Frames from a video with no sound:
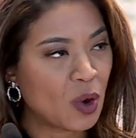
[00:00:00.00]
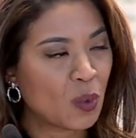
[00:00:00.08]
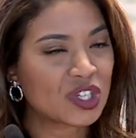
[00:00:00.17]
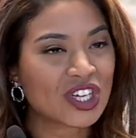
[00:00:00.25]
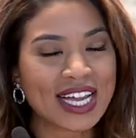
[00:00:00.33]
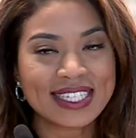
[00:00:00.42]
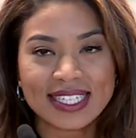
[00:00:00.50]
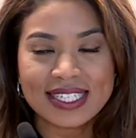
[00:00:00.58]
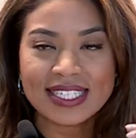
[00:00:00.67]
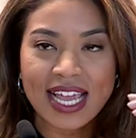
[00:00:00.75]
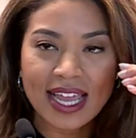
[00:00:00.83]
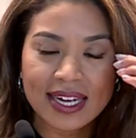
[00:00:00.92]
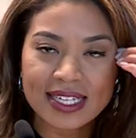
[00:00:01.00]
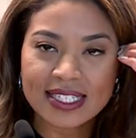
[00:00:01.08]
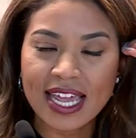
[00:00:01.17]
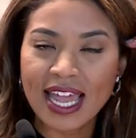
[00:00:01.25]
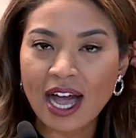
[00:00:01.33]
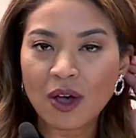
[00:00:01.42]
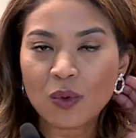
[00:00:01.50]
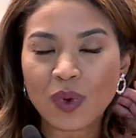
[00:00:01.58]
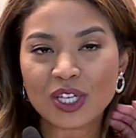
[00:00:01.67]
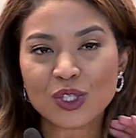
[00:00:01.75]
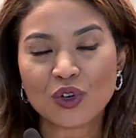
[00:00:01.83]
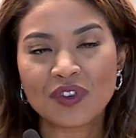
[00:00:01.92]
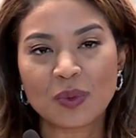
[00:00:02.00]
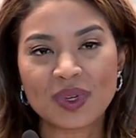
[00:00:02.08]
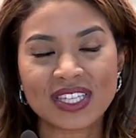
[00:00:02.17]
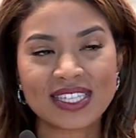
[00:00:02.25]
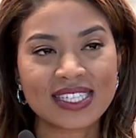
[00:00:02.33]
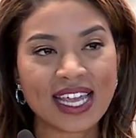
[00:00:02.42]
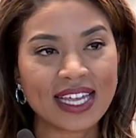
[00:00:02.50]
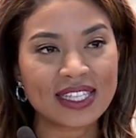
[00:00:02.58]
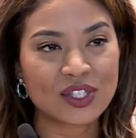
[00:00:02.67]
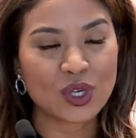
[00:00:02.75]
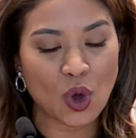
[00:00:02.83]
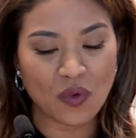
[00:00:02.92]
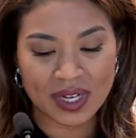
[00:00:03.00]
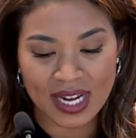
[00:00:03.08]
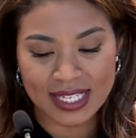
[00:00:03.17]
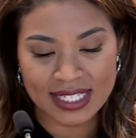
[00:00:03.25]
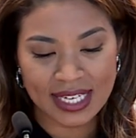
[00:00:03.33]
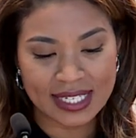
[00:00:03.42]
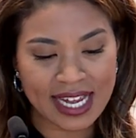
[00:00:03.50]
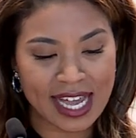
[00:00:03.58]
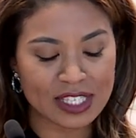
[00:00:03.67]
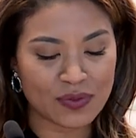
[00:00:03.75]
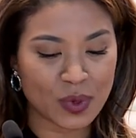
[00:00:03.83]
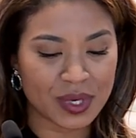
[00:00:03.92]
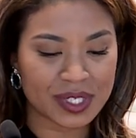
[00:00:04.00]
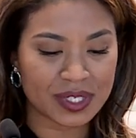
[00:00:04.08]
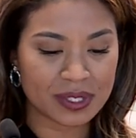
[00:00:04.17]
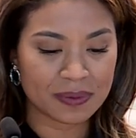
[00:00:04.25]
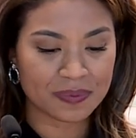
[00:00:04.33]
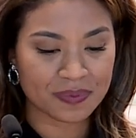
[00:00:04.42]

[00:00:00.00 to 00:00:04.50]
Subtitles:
which I did day in and day out while serving with the state's COVID-19 task force.